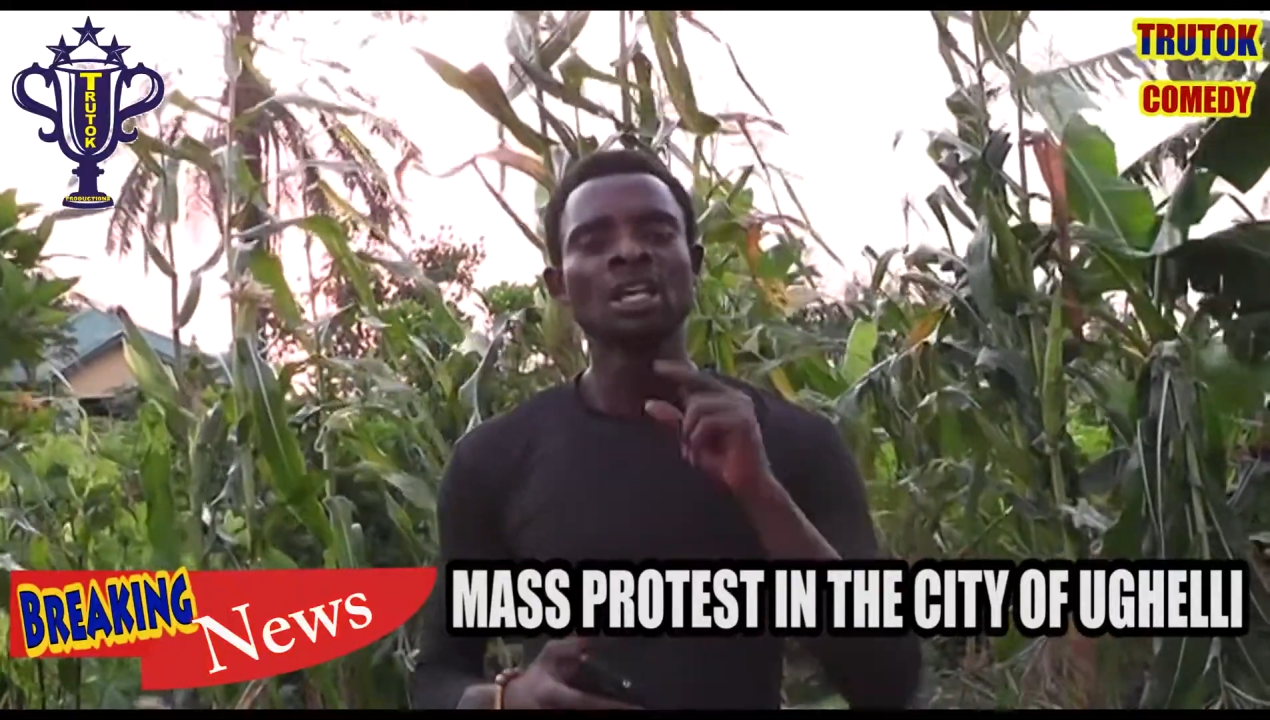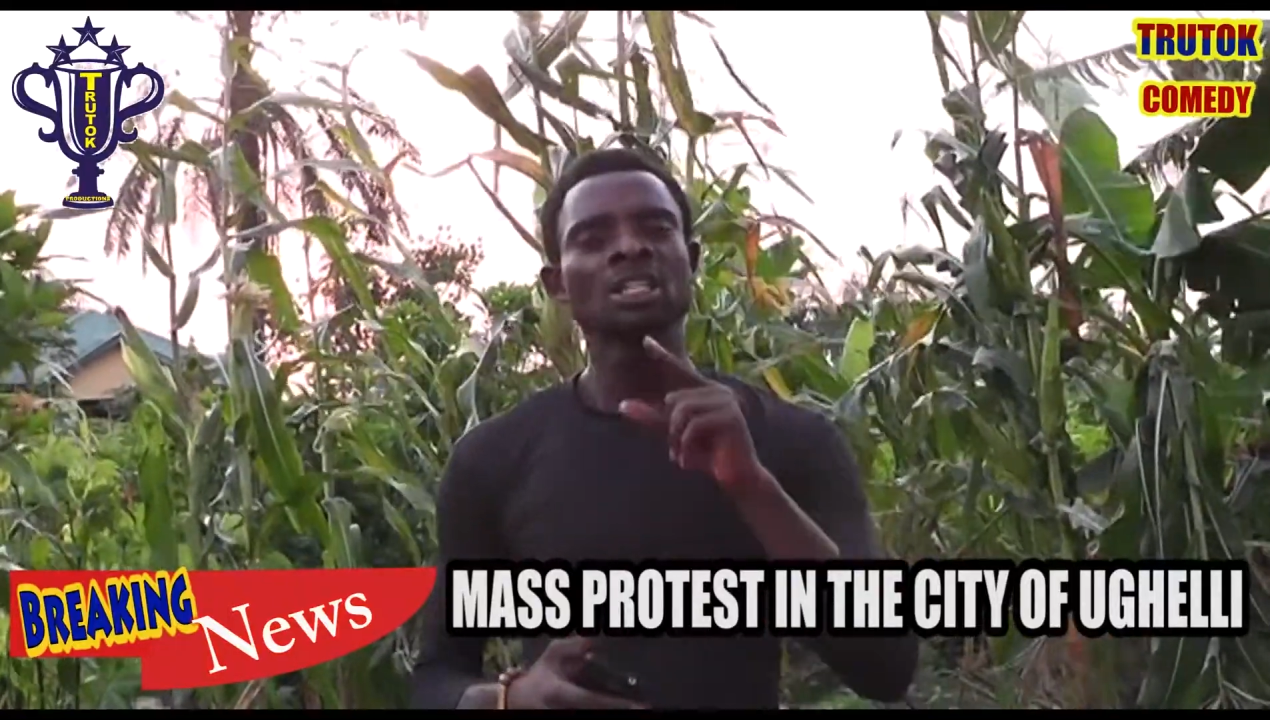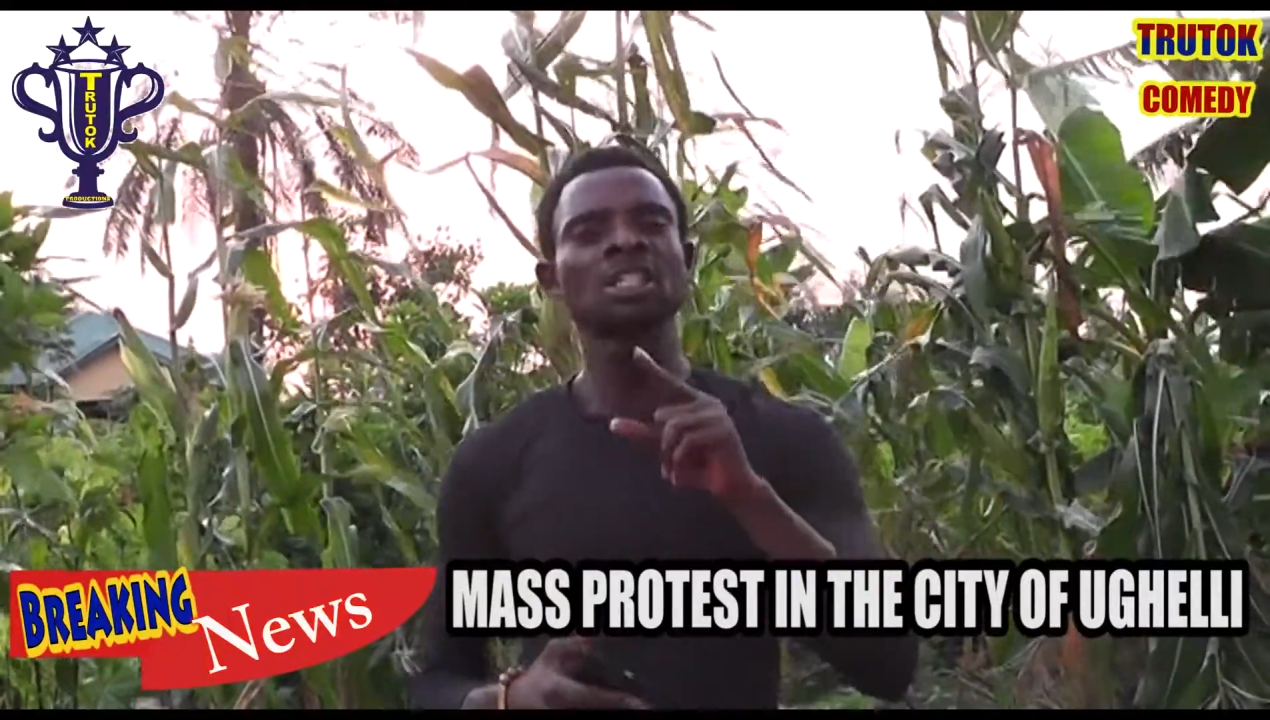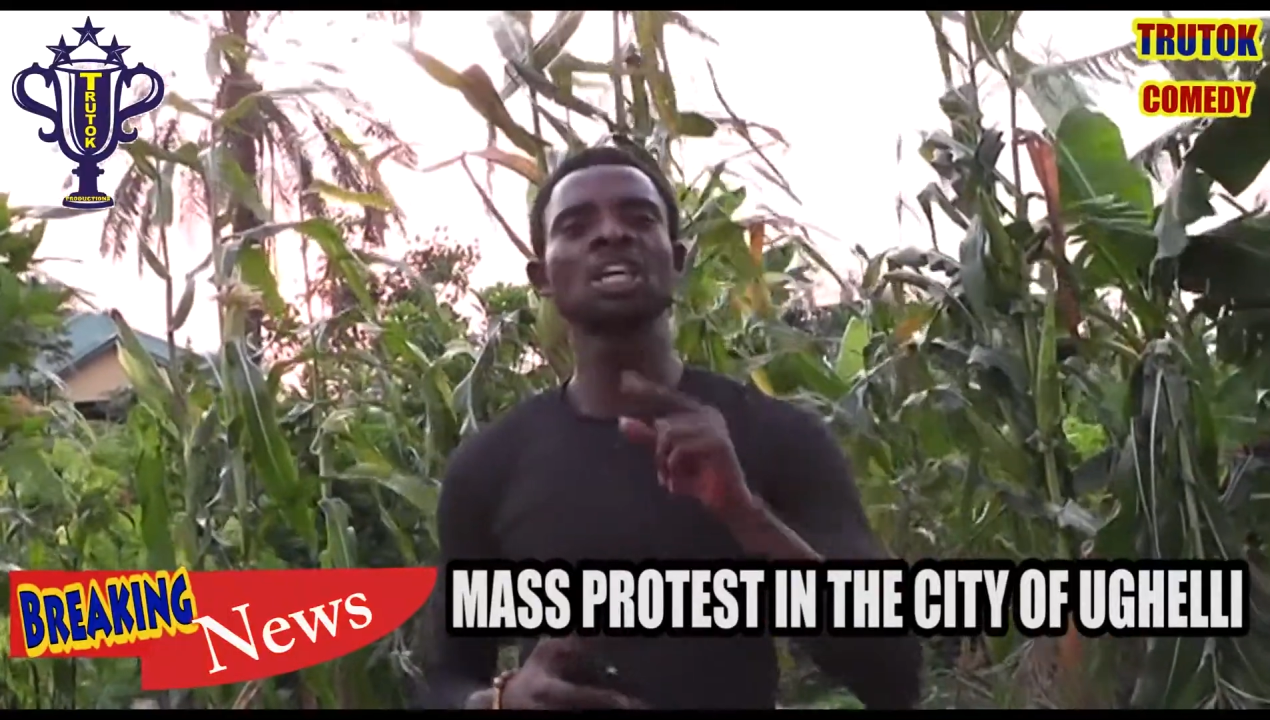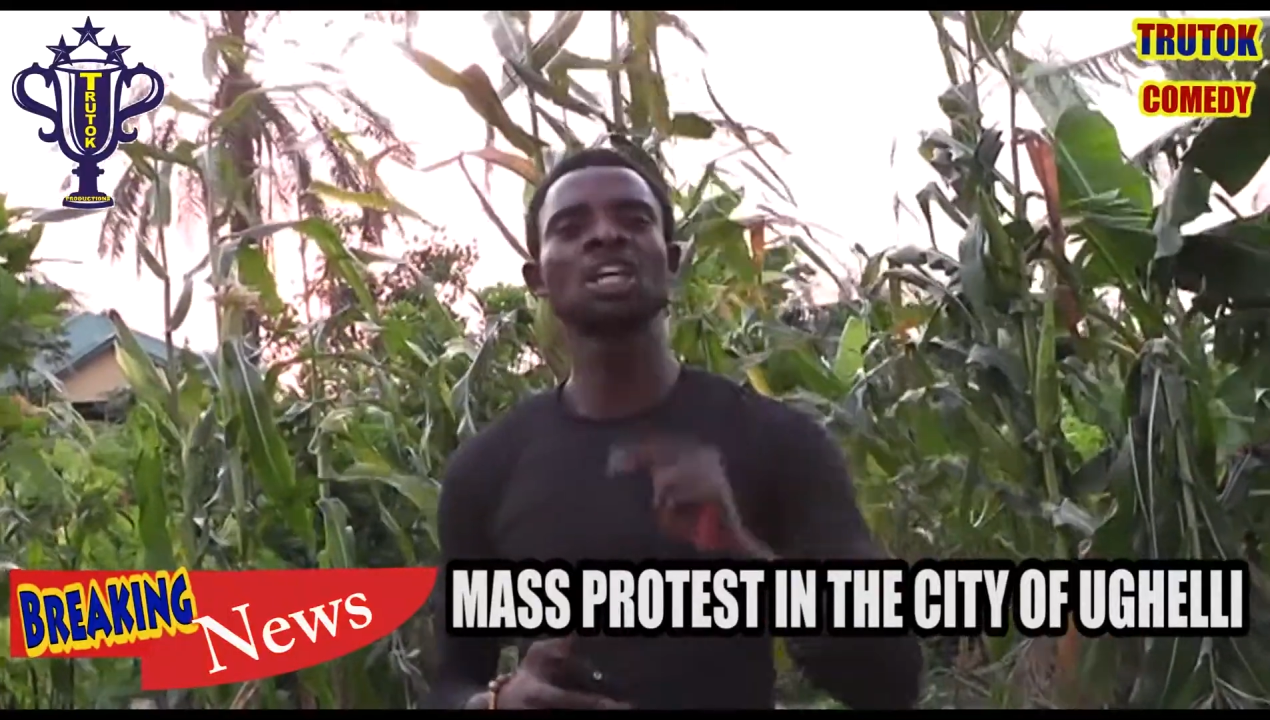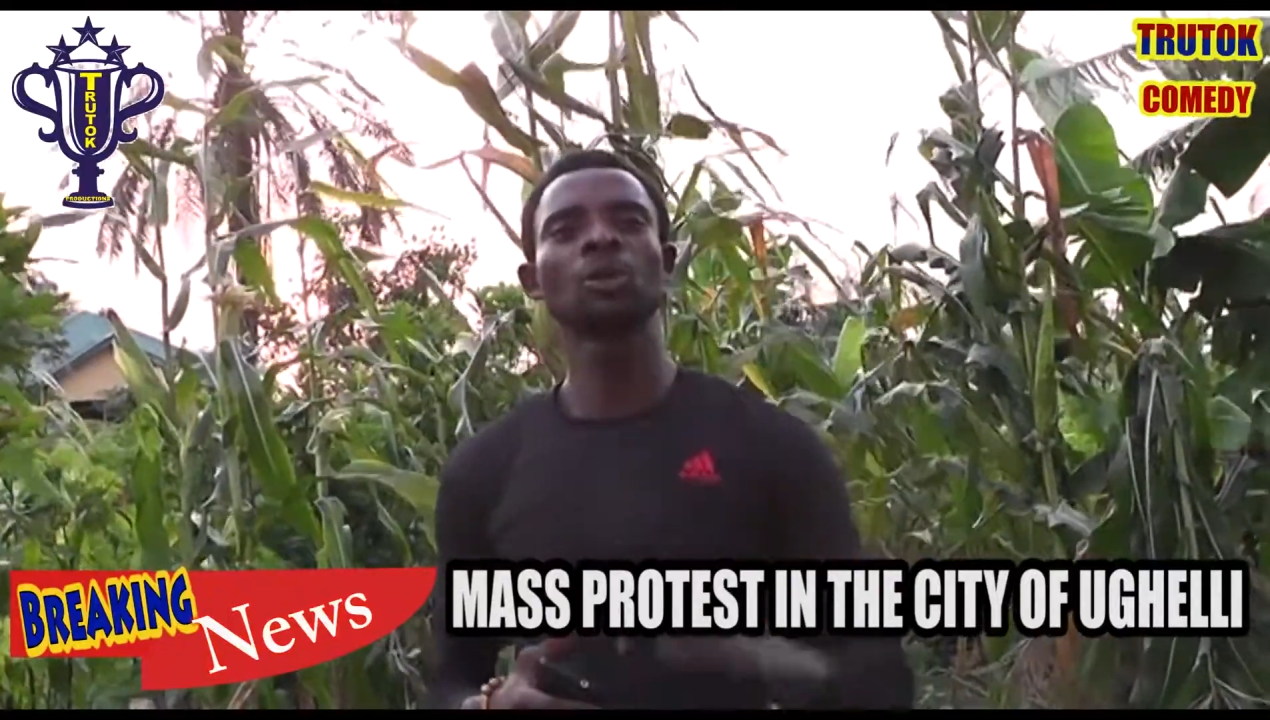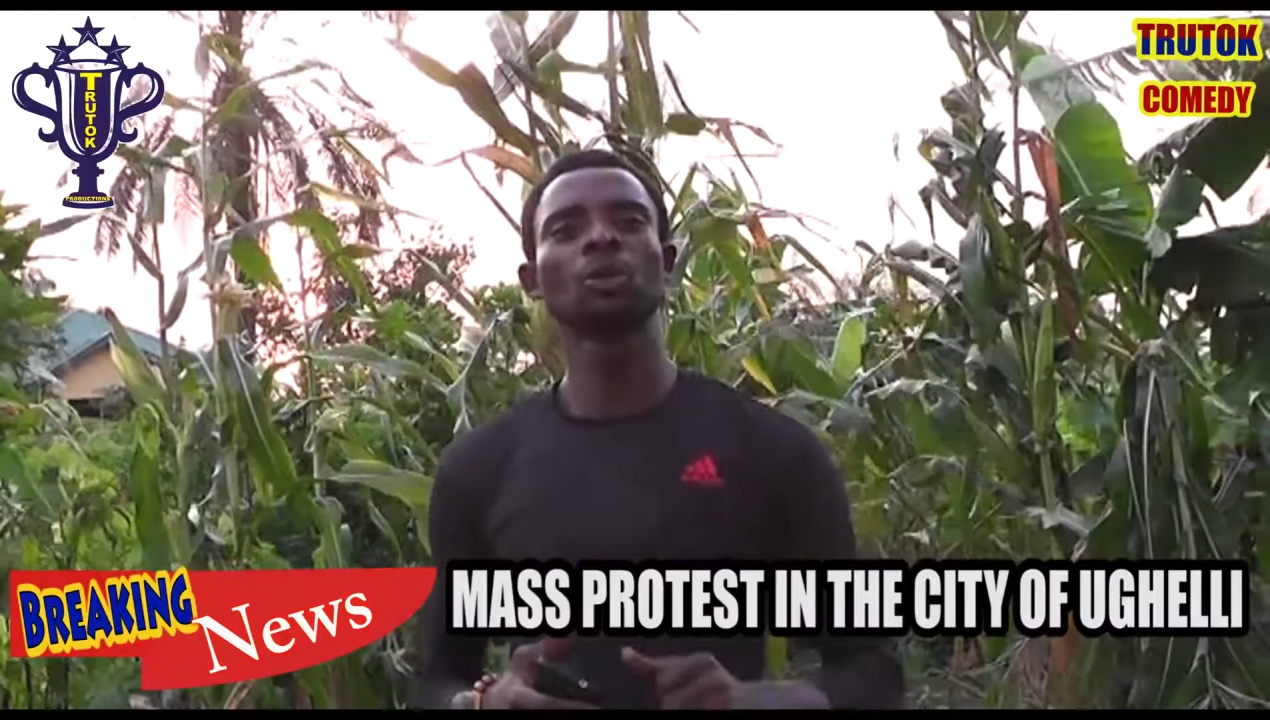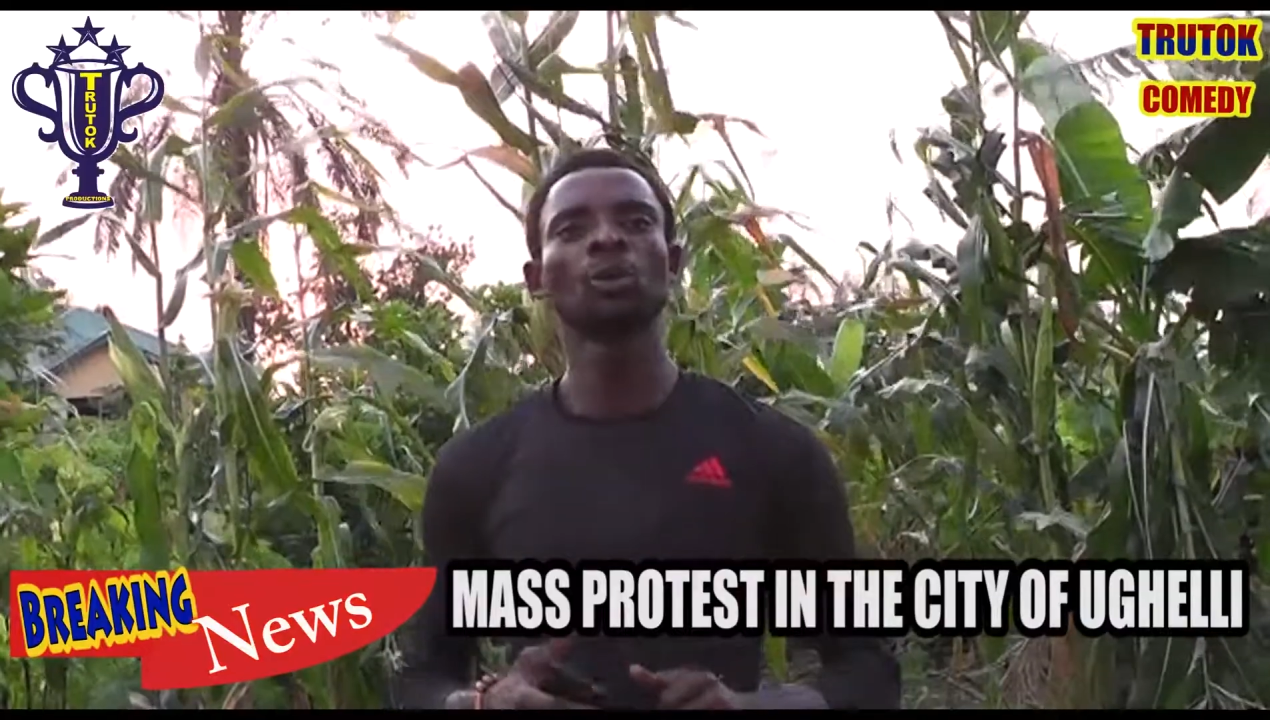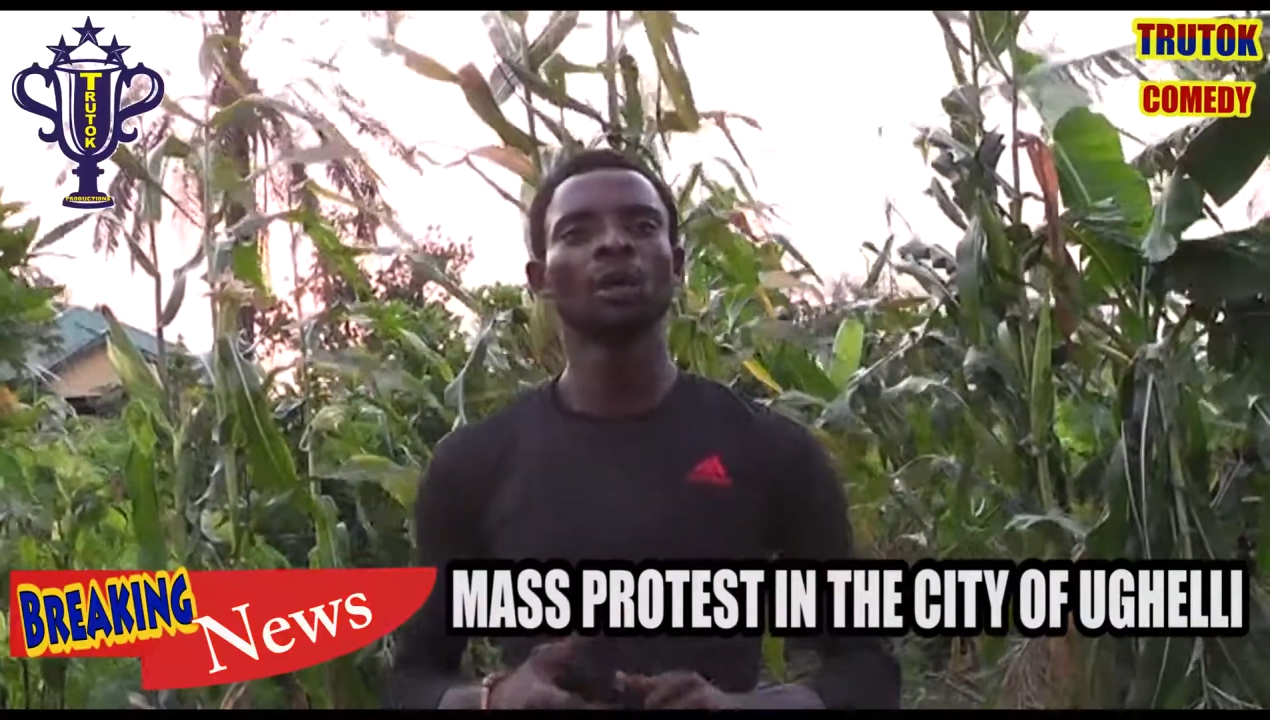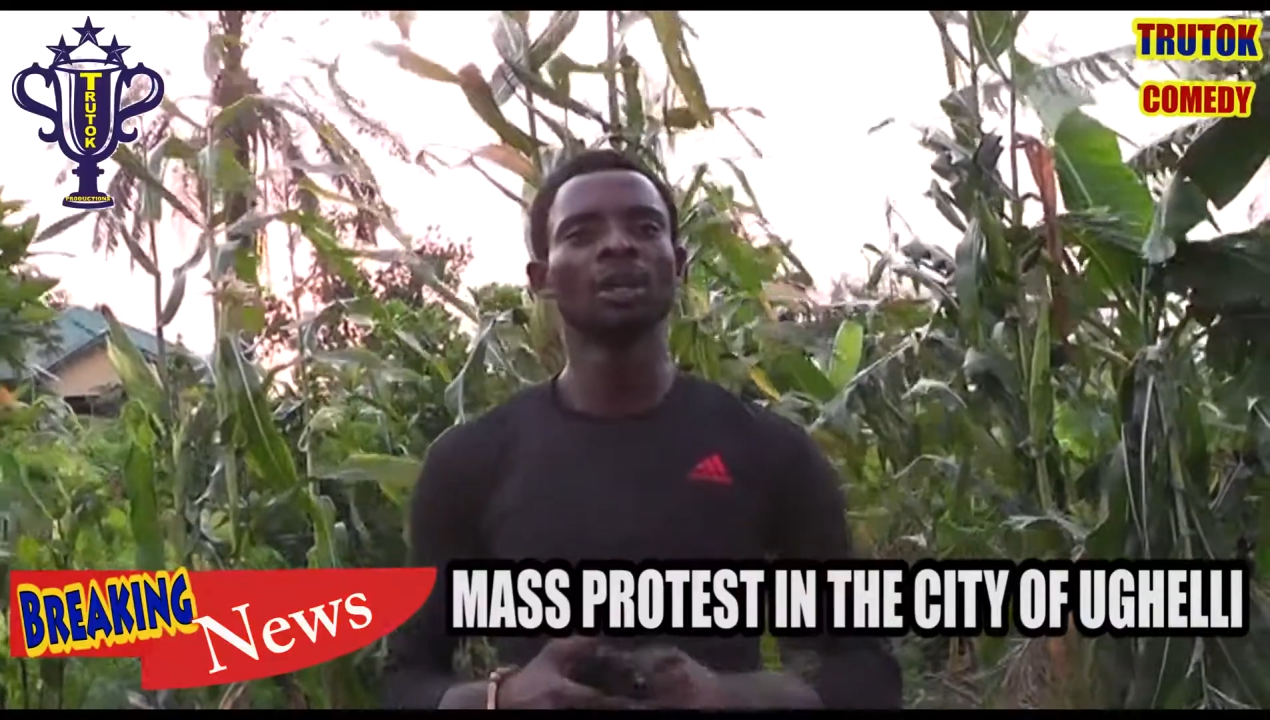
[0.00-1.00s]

See you